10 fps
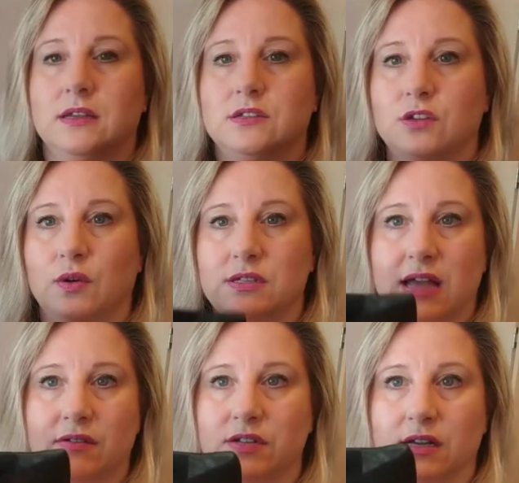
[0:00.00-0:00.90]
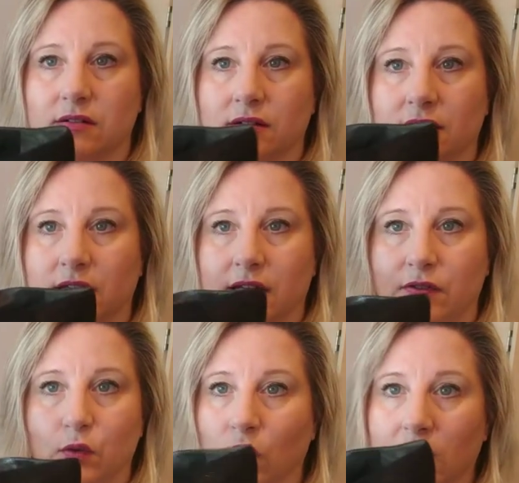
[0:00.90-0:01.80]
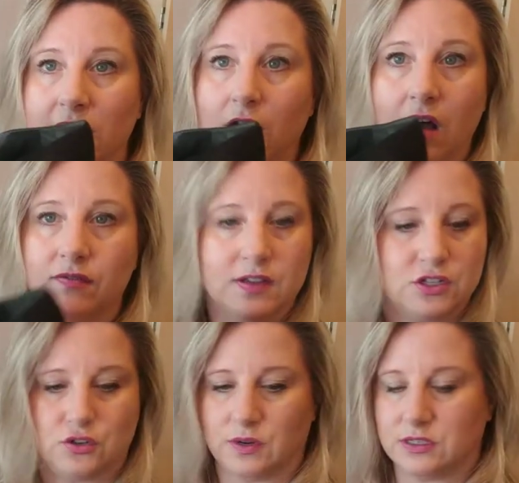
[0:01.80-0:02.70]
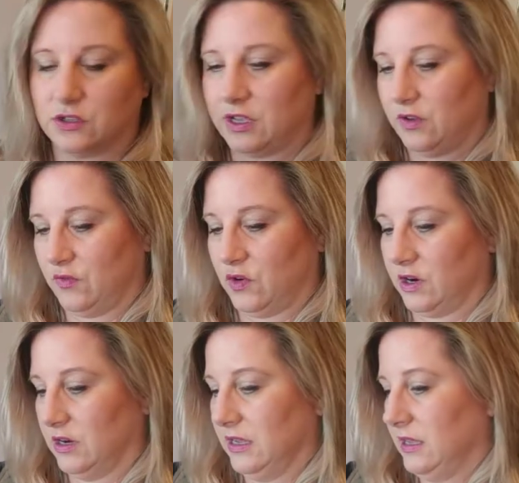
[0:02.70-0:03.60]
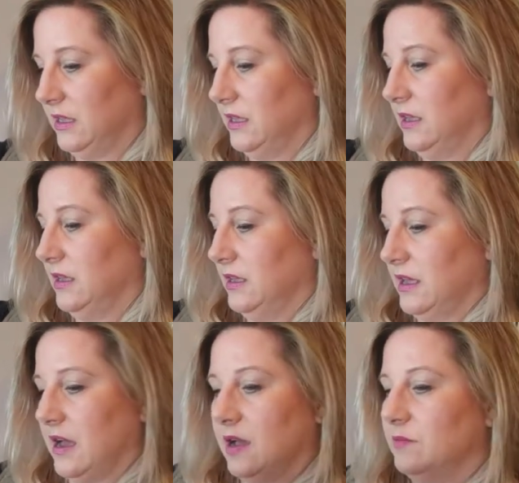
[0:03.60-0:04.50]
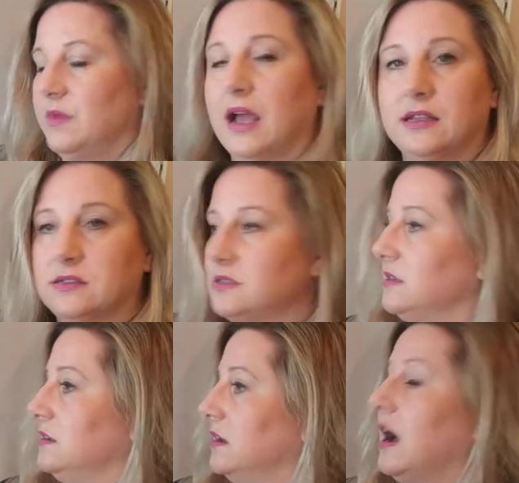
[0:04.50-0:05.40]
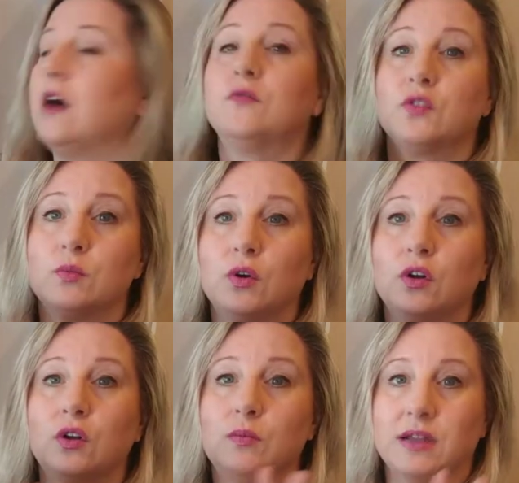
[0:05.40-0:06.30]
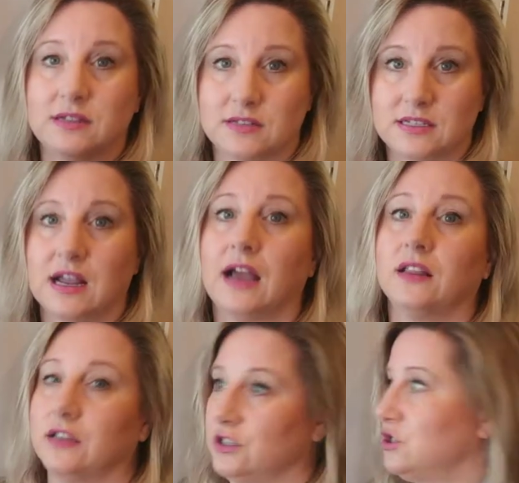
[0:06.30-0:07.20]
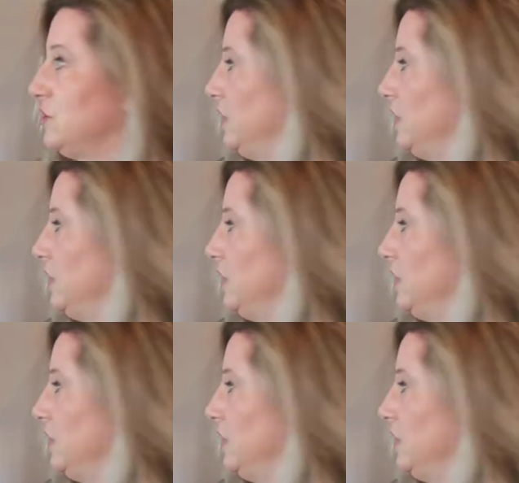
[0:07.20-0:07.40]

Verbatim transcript: So always have to, if you work in an office, you're always looking for um, nice, comfortable, but stylish